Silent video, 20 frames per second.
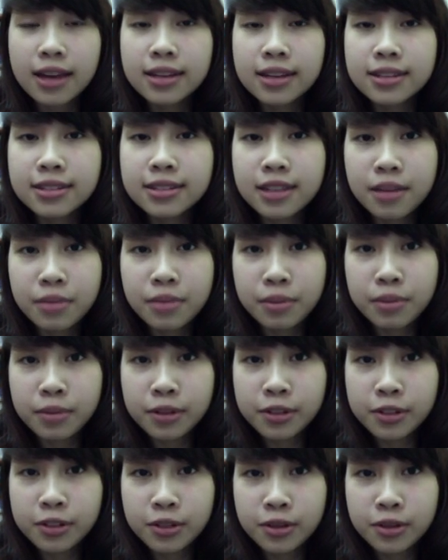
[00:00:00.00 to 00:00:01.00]
Step number
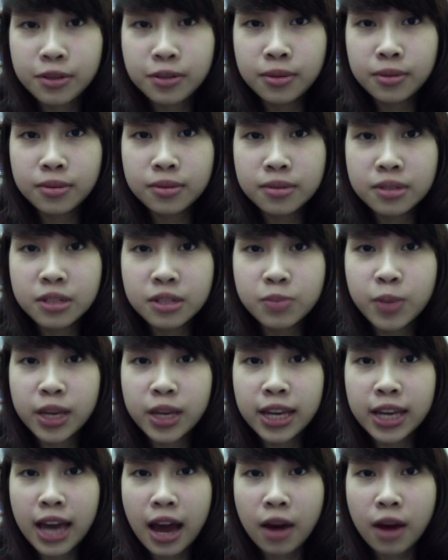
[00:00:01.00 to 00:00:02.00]
two,
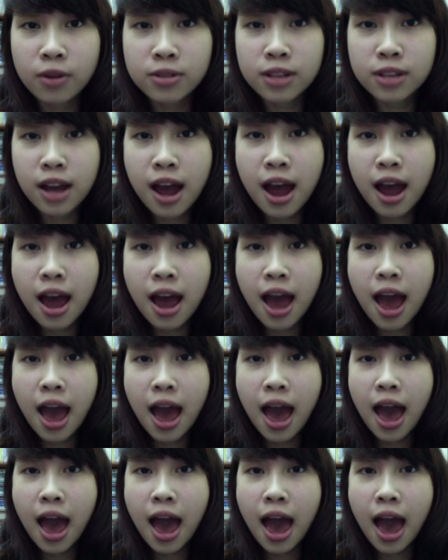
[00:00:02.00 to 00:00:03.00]
speak out.
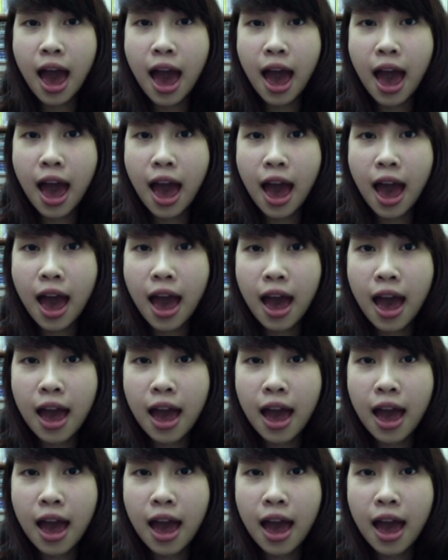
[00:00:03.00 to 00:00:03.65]
Air.